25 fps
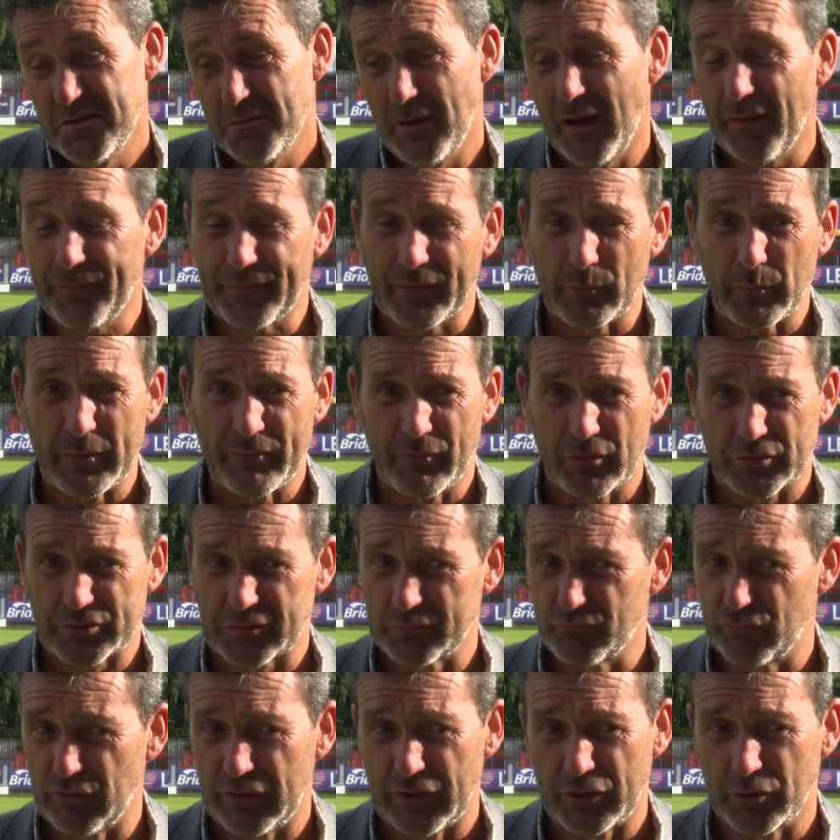I think we've got
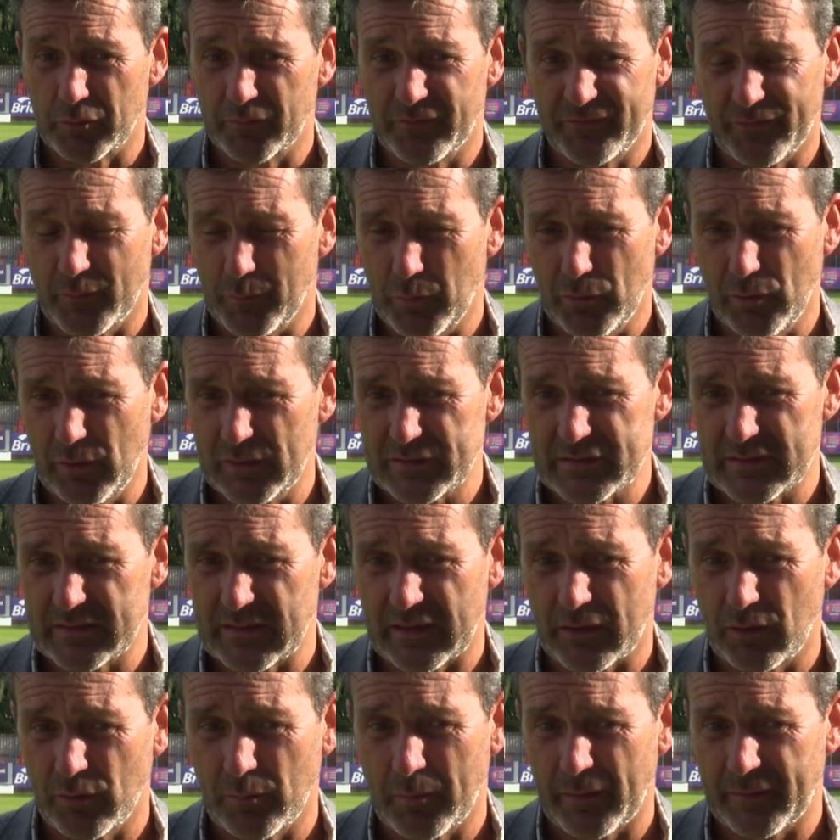some really good footballers at
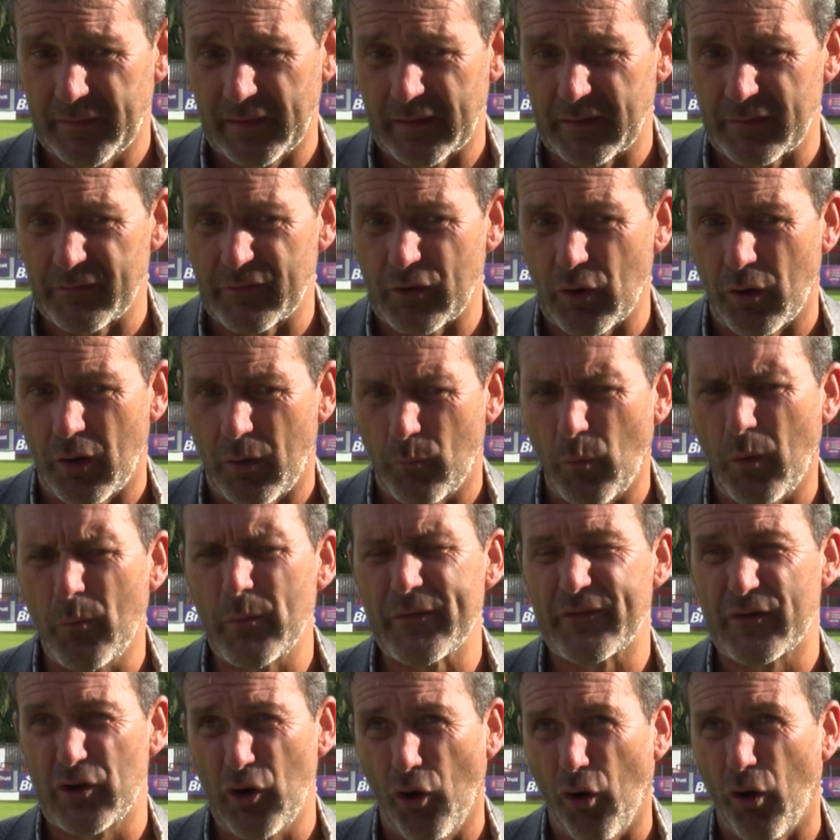the club. I think we've
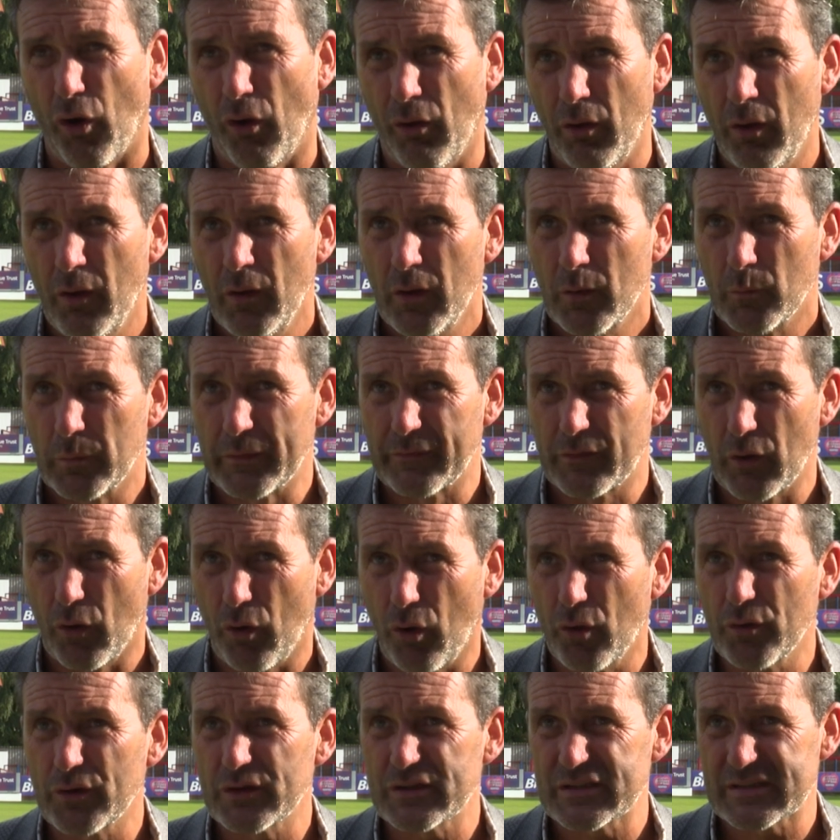
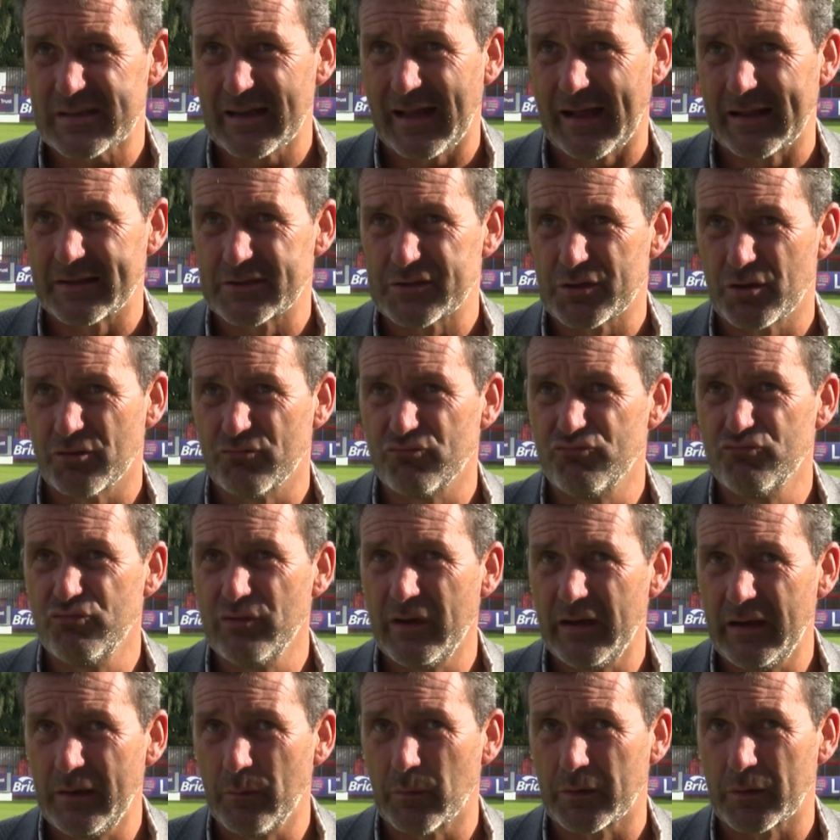got honest lads who
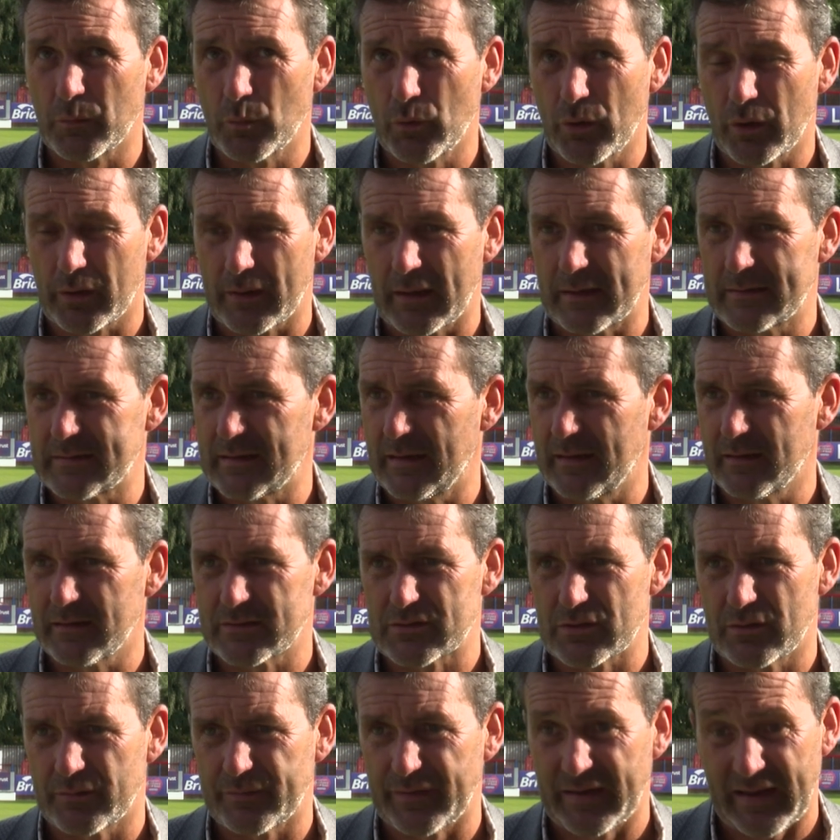really want to work their
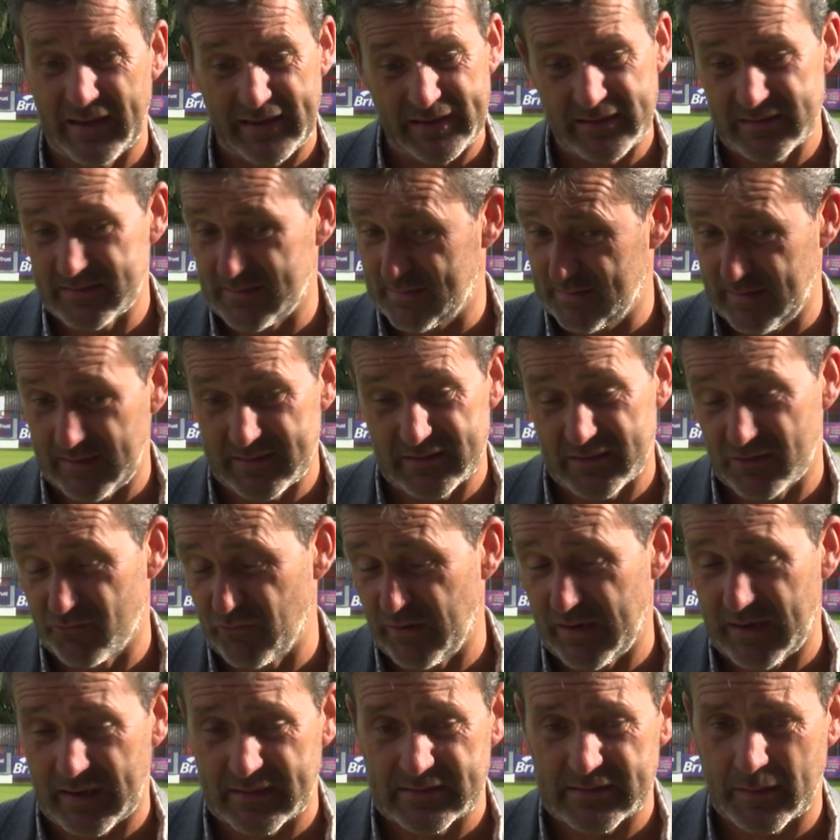tails off, and he's a
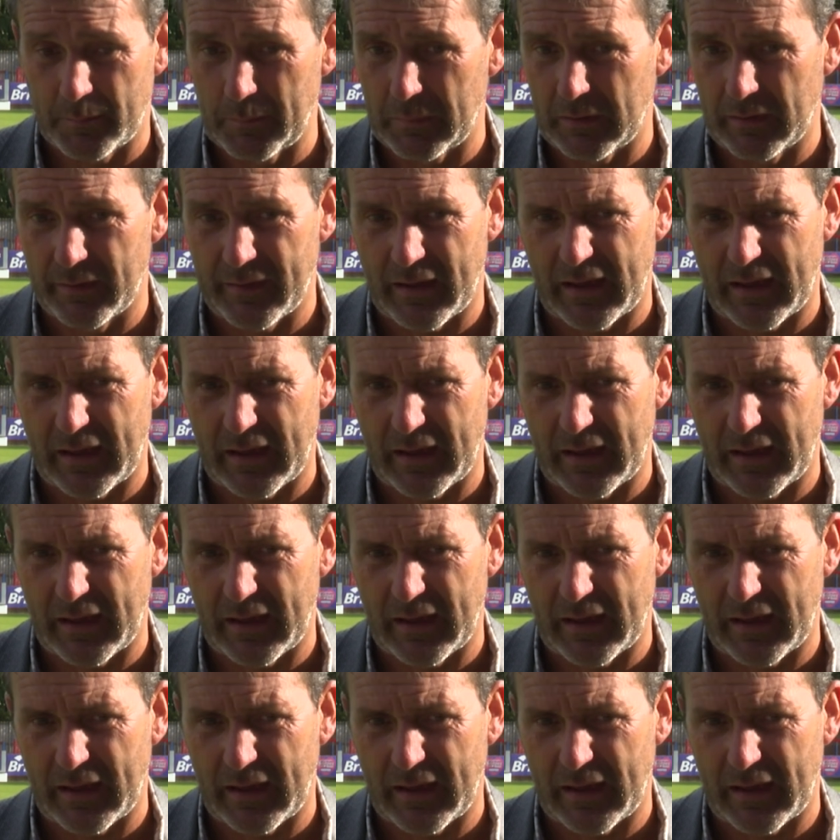great example of